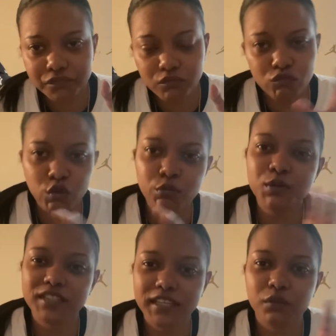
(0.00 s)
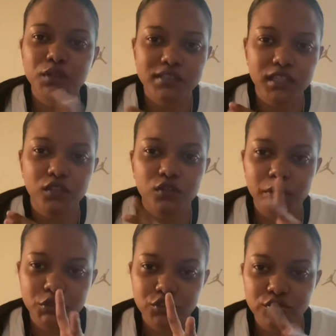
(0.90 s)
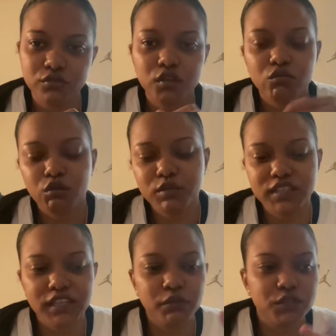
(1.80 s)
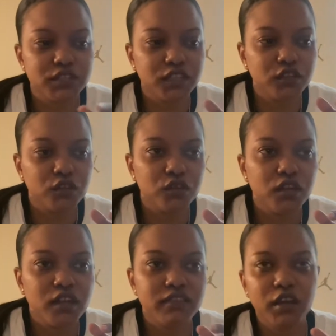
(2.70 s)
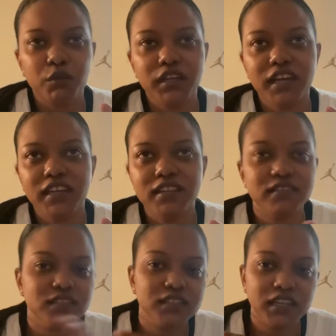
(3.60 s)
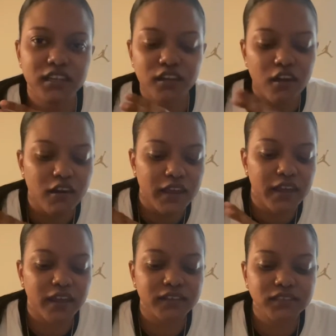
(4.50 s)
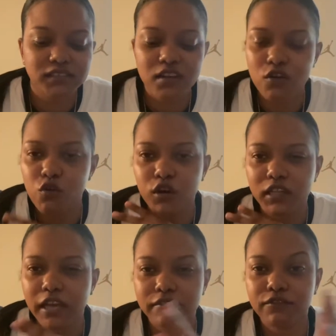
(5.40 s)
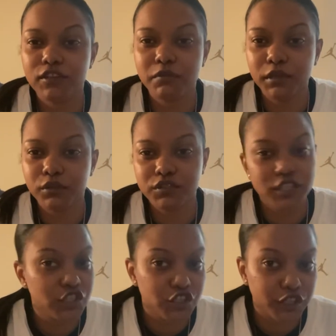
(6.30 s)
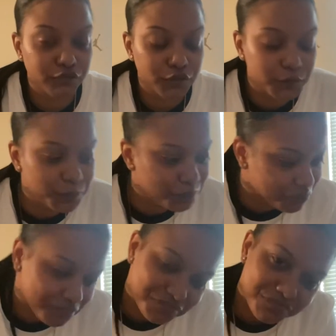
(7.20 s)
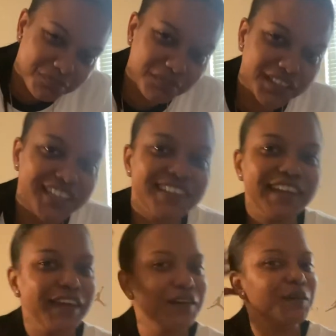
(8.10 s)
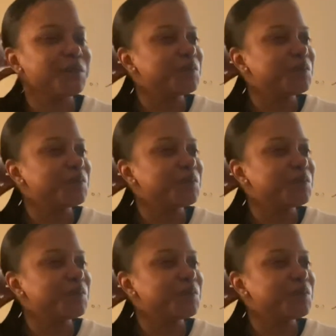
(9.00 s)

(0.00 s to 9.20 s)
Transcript: When we say that we're single, number two, when we say that we're single, that we're not entertaining our ex or like females in general. Now,